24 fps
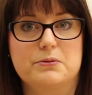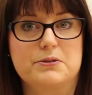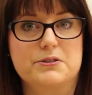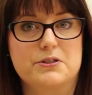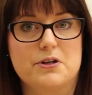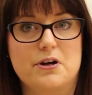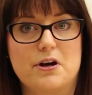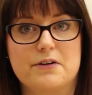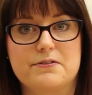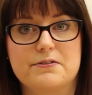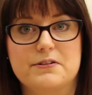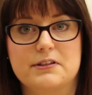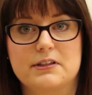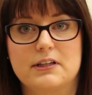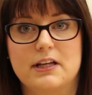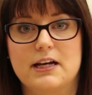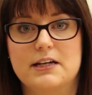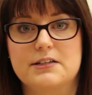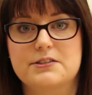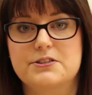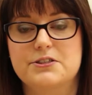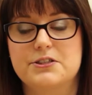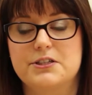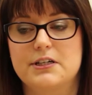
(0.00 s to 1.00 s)
was offered
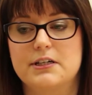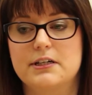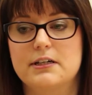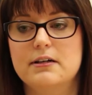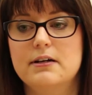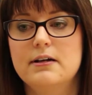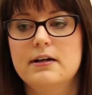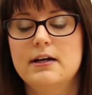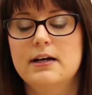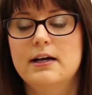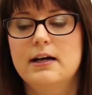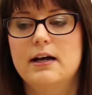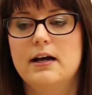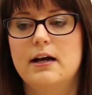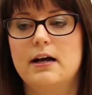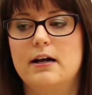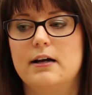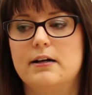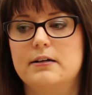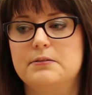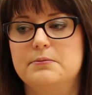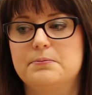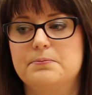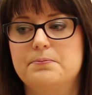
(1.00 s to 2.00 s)
last year,
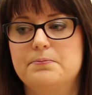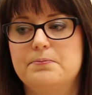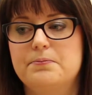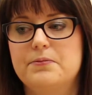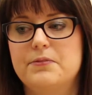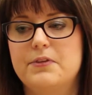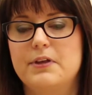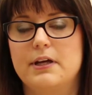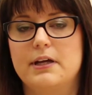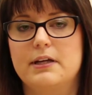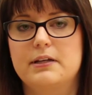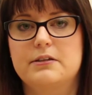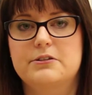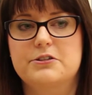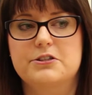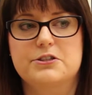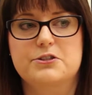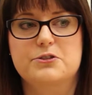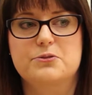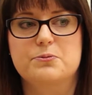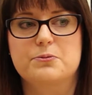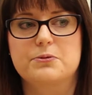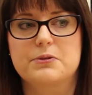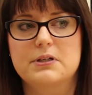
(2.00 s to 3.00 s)
that
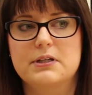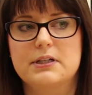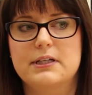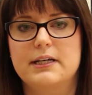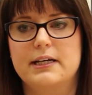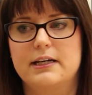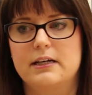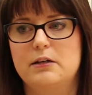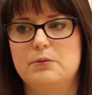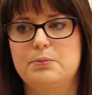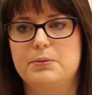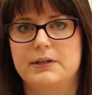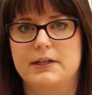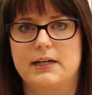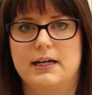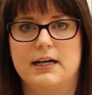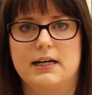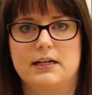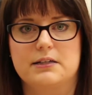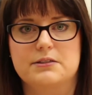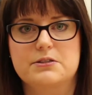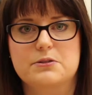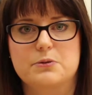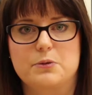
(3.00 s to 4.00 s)
just really help
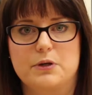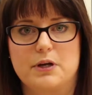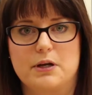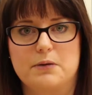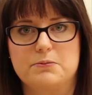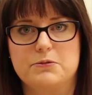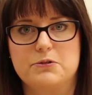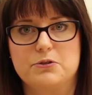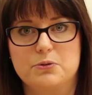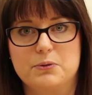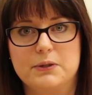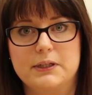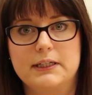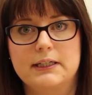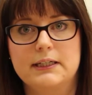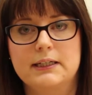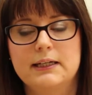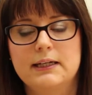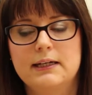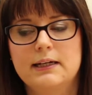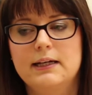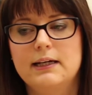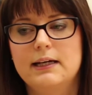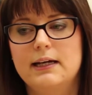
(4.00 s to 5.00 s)
enhance what I'm doing.
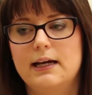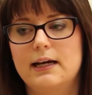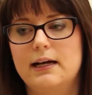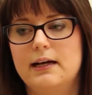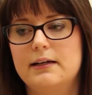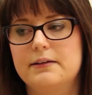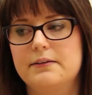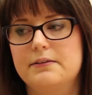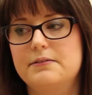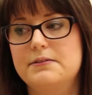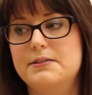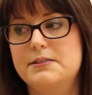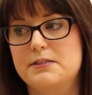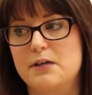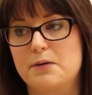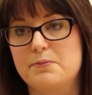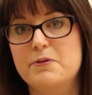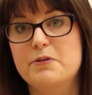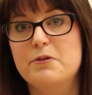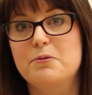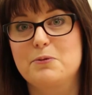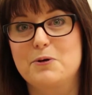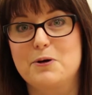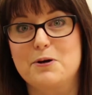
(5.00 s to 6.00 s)
Some
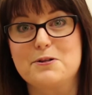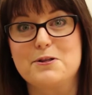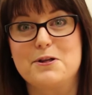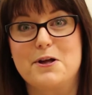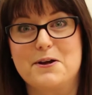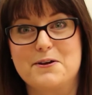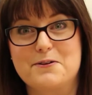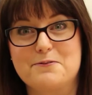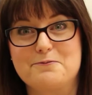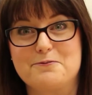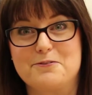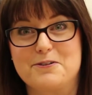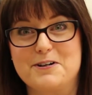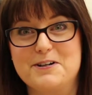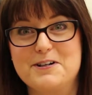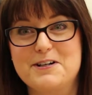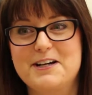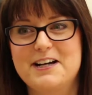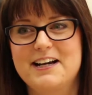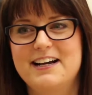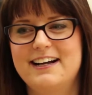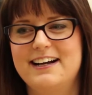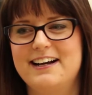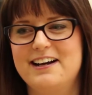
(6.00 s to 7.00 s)
of them are a lot of work.
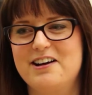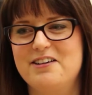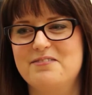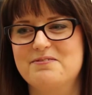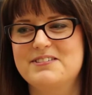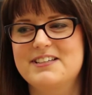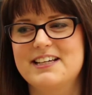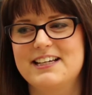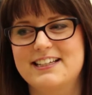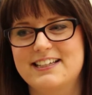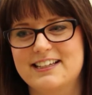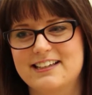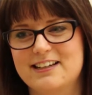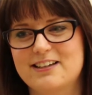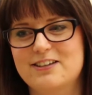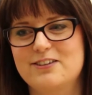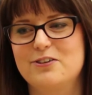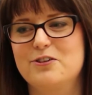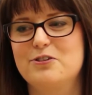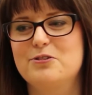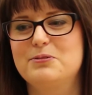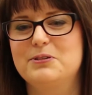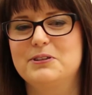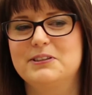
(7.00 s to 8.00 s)
Taking It
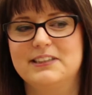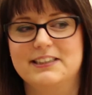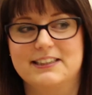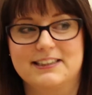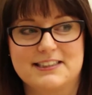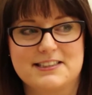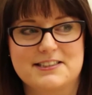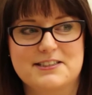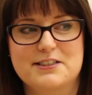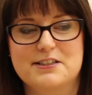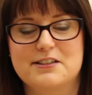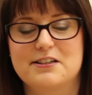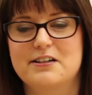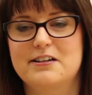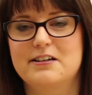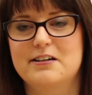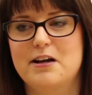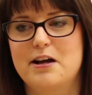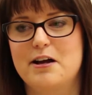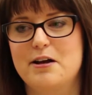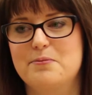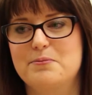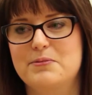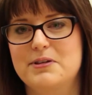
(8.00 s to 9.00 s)
Global, and this year
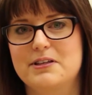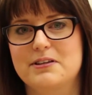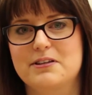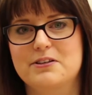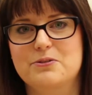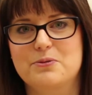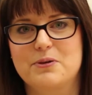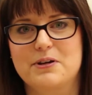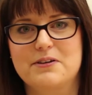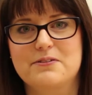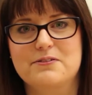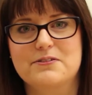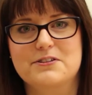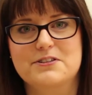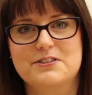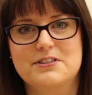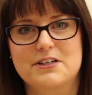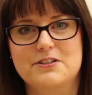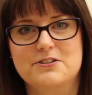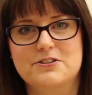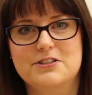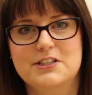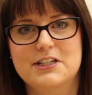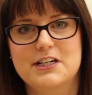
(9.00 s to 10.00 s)
being the 21st
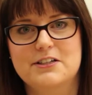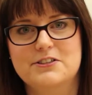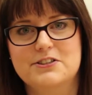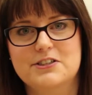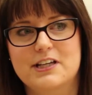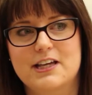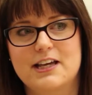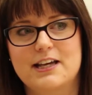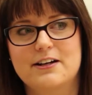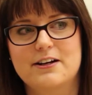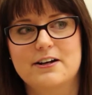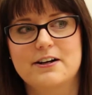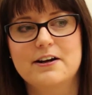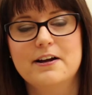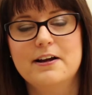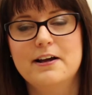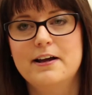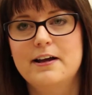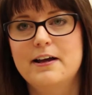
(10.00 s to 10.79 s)
Century Educator,